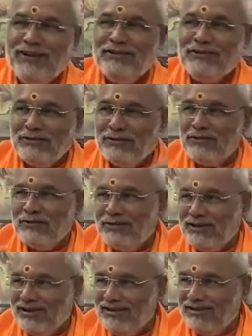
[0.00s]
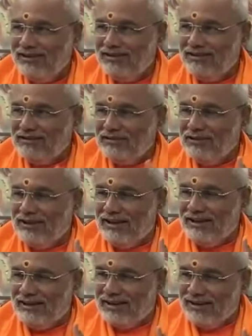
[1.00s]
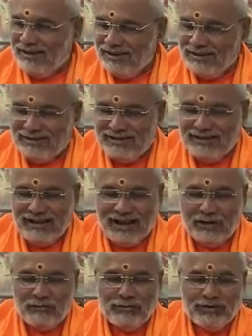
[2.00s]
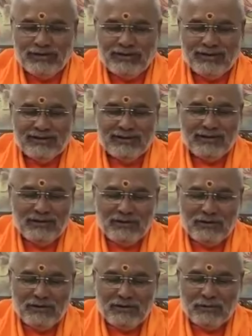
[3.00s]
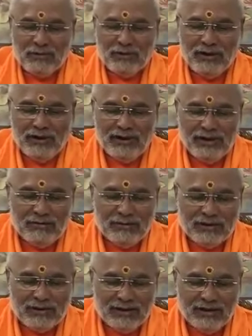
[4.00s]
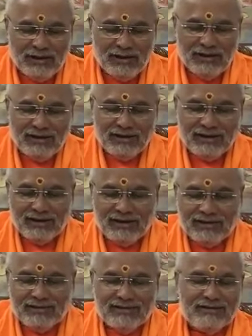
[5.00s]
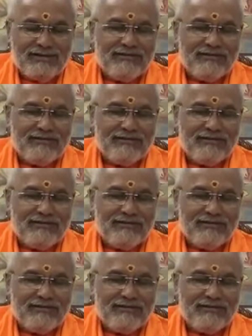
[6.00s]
why should you do it? So that connection happens only with a grace.